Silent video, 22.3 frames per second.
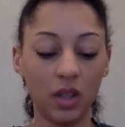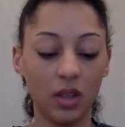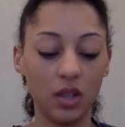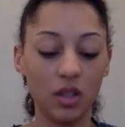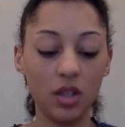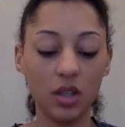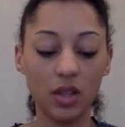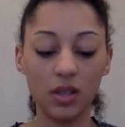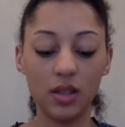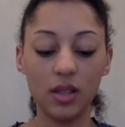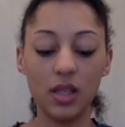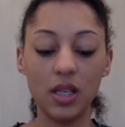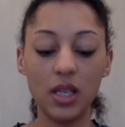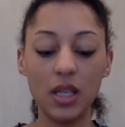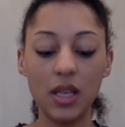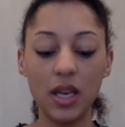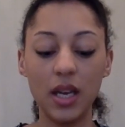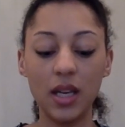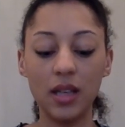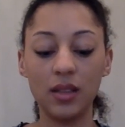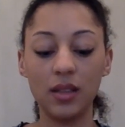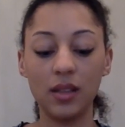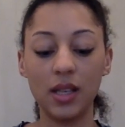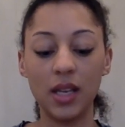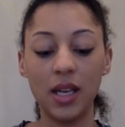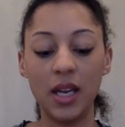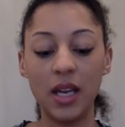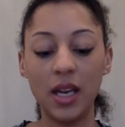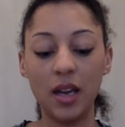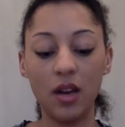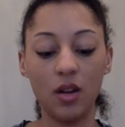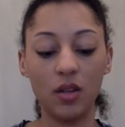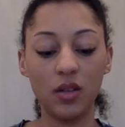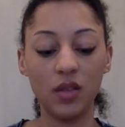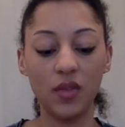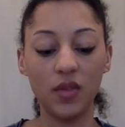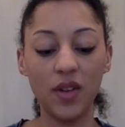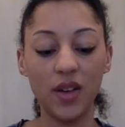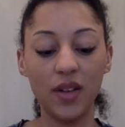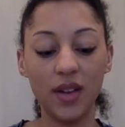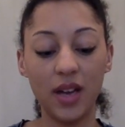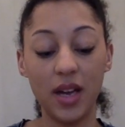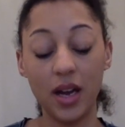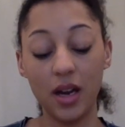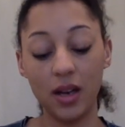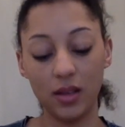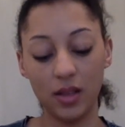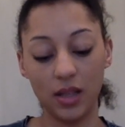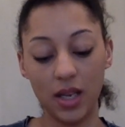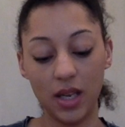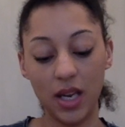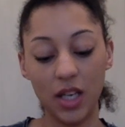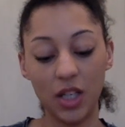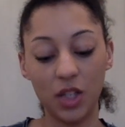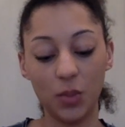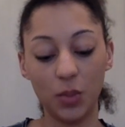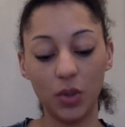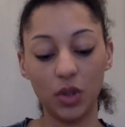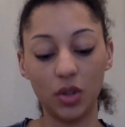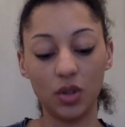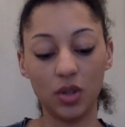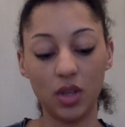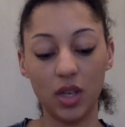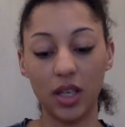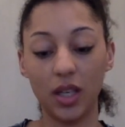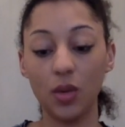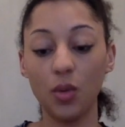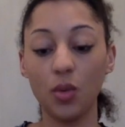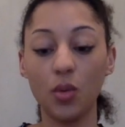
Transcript: You can see the ends here on the very outer edge because I